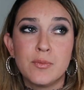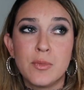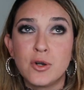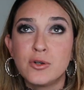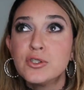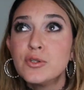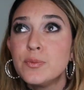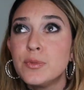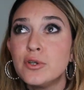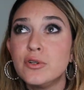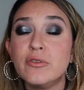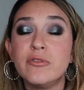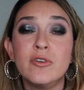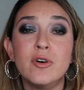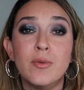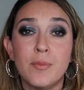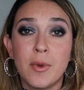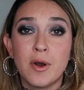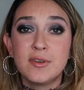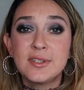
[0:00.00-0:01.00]
most
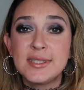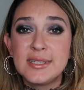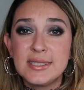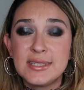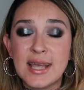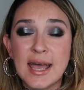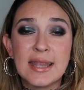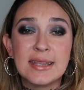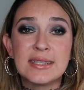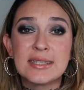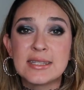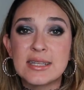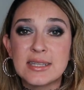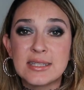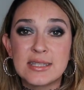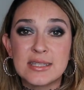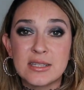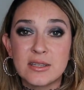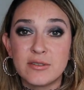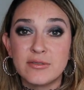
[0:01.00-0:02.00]
beautiful, most intense
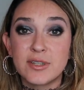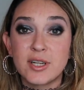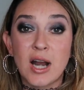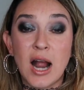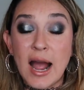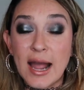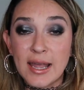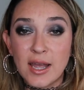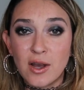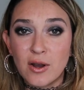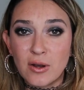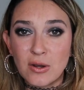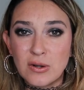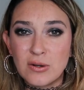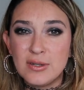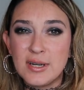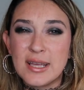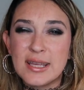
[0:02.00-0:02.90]
silver I own.